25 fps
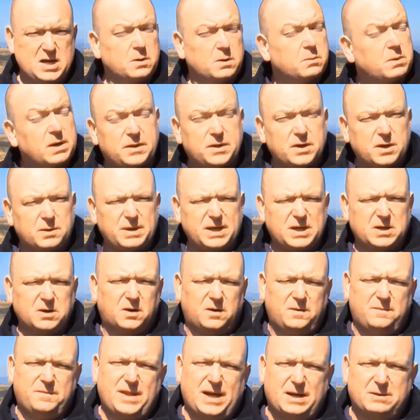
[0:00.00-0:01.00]
Well, there we
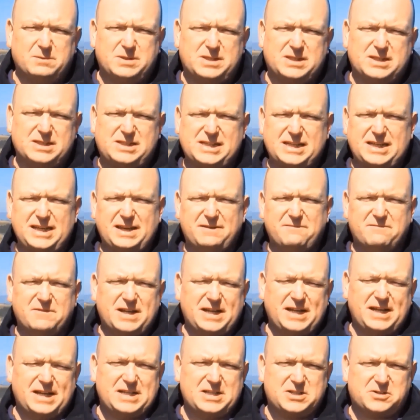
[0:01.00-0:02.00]
go, that was The Singing
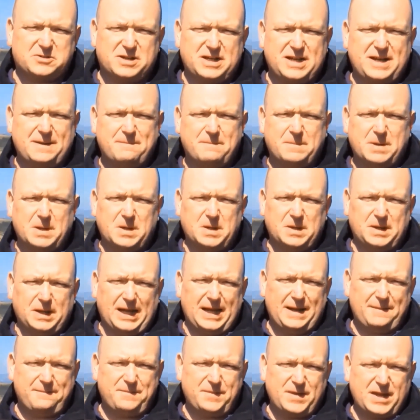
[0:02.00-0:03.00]
Ringing Tree in
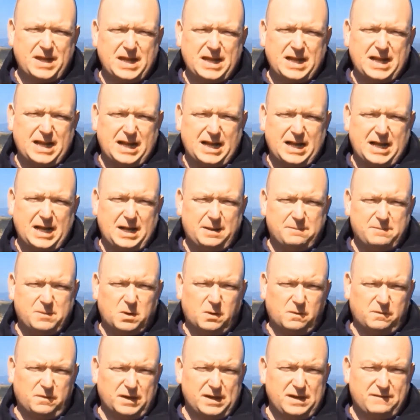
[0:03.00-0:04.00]
Burnley.
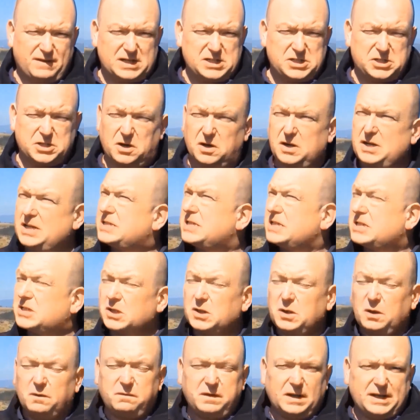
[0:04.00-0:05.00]
Hopefully you've enjoyed it. It's
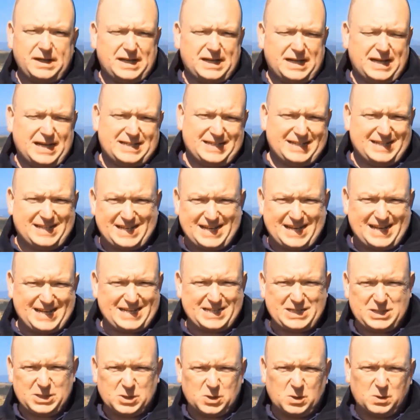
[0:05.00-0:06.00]
a lovely day today,
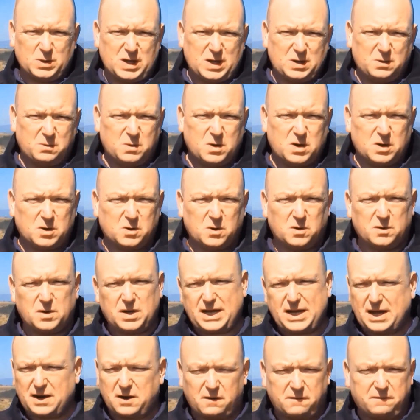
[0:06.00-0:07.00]
so we're going
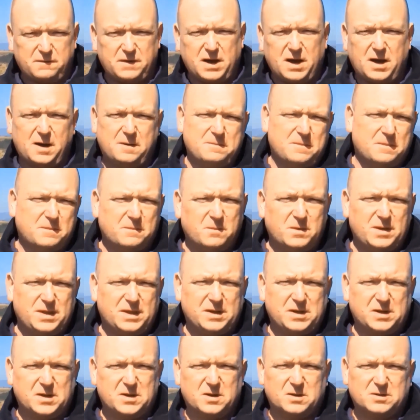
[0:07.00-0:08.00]
to get off now with
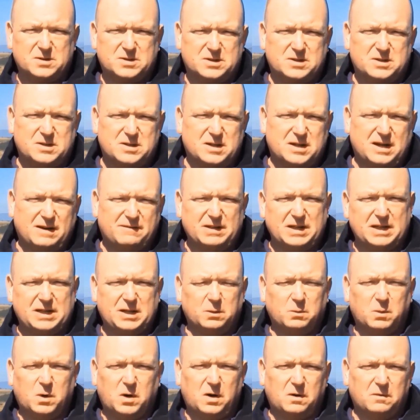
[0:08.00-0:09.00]
the girls and have a
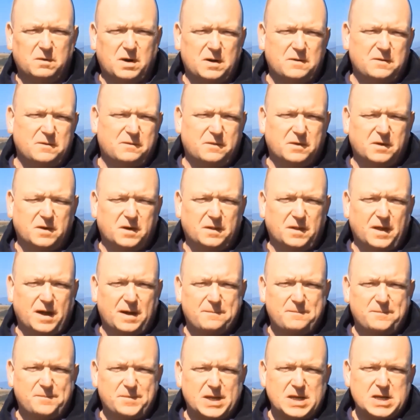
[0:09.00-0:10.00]
little walk round further.
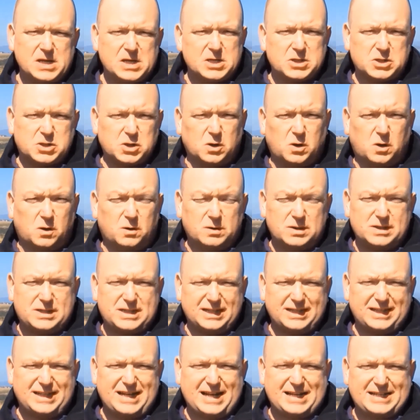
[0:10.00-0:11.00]
So,
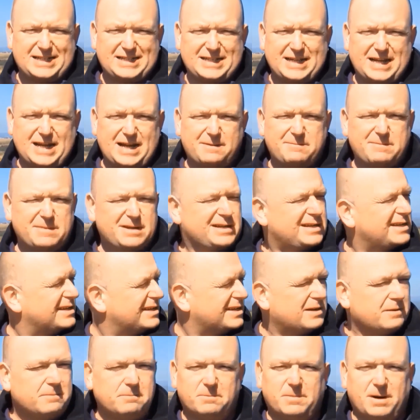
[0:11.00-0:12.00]
until the next time,
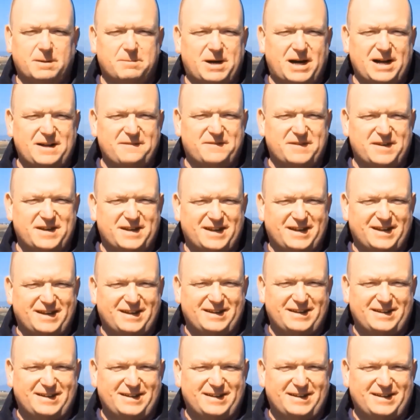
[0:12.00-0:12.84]
bye bye for now.